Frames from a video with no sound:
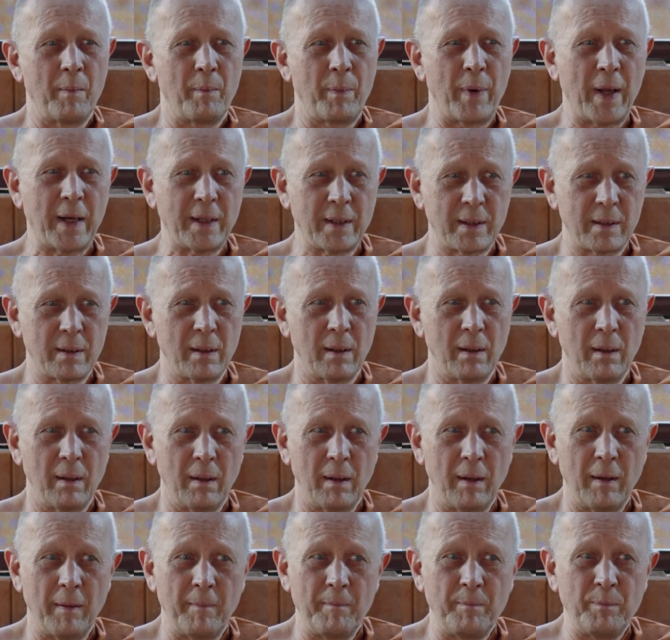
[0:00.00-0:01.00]
But
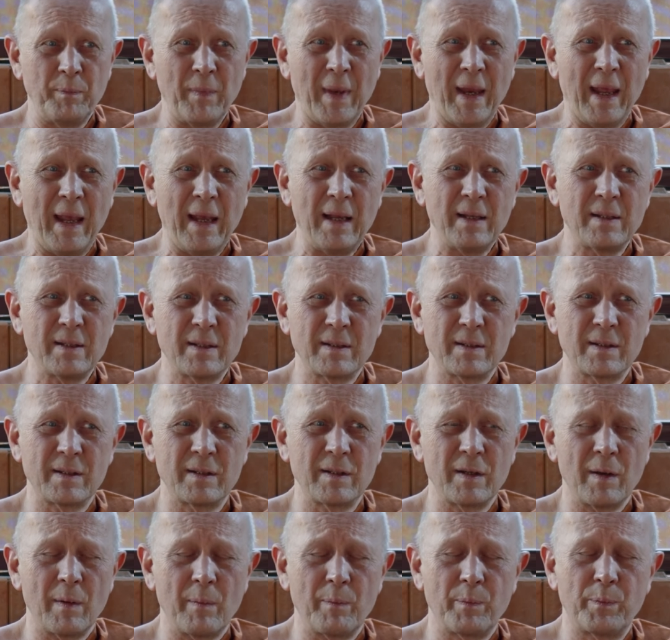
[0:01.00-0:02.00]

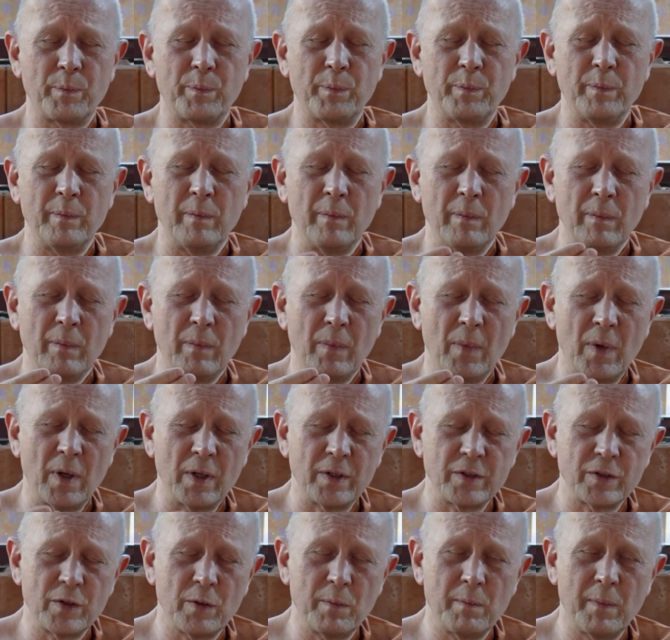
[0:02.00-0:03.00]
it's
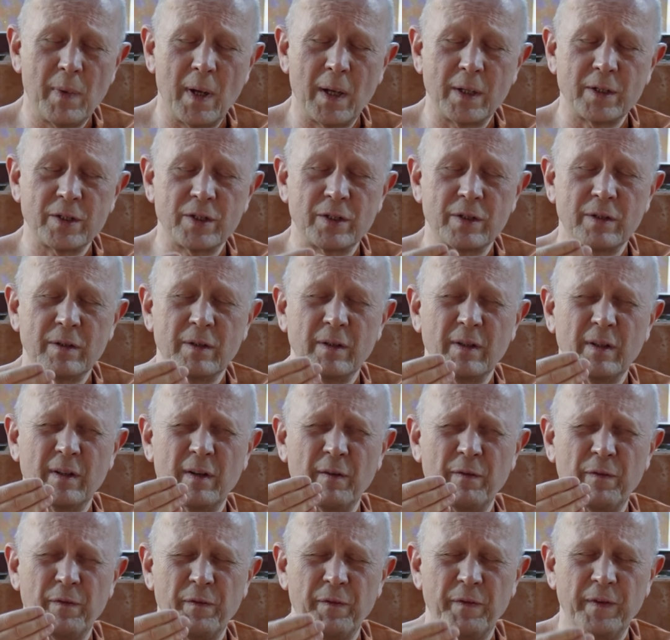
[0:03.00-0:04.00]
not so much
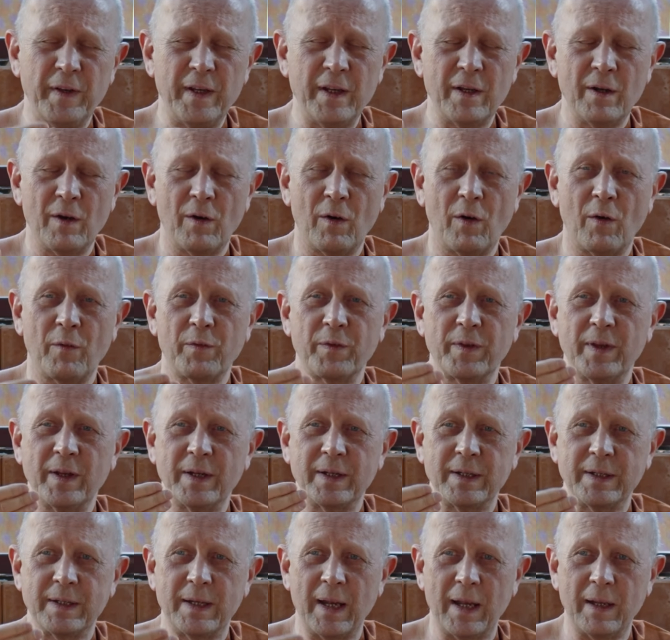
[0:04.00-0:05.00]
the fear of the
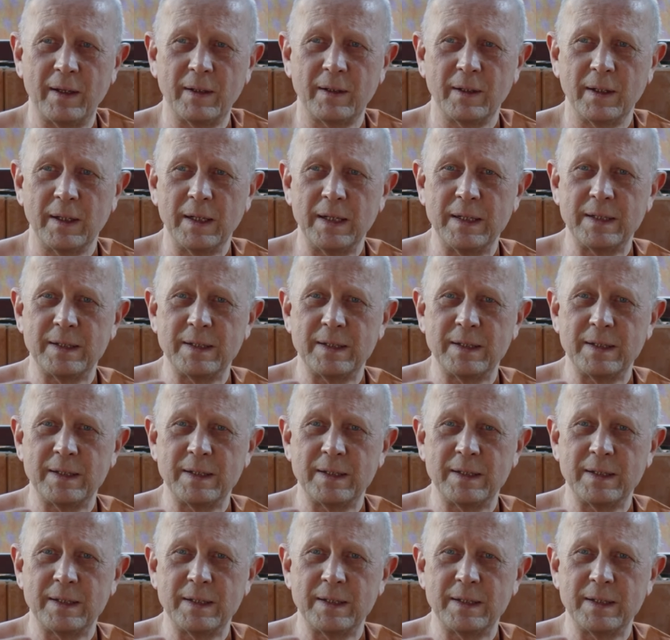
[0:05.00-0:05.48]
death